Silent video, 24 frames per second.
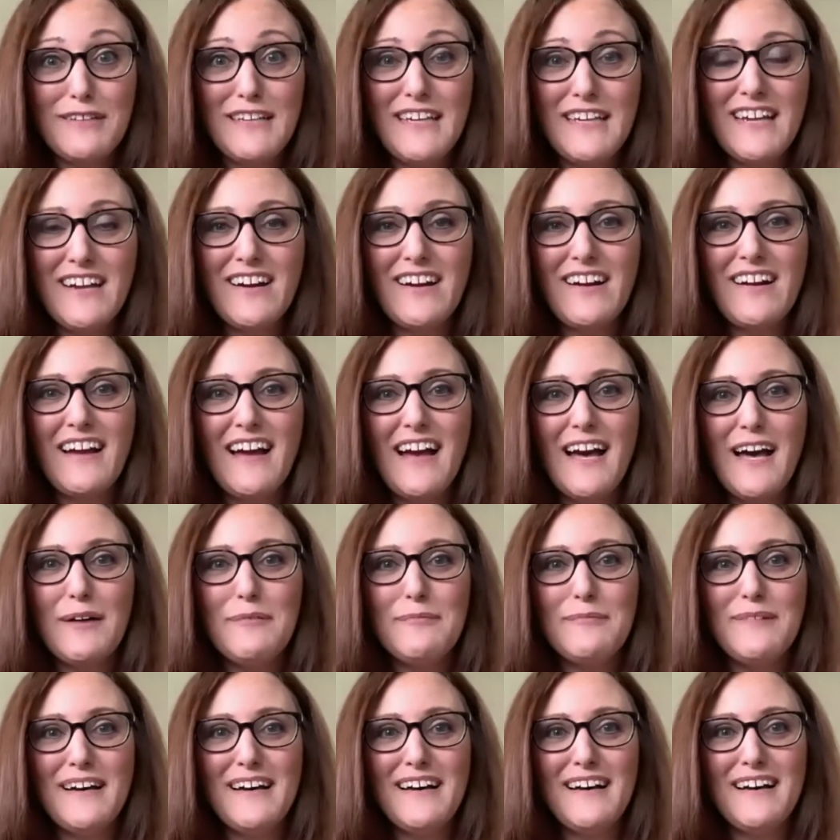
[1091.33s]
here.
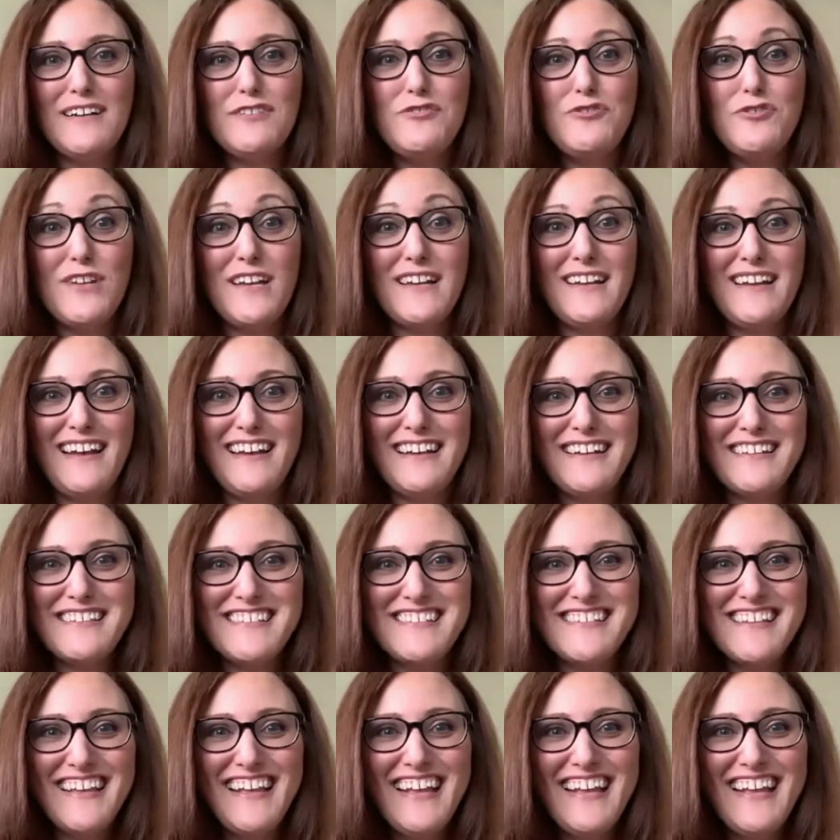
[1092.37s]
I'm Gen X.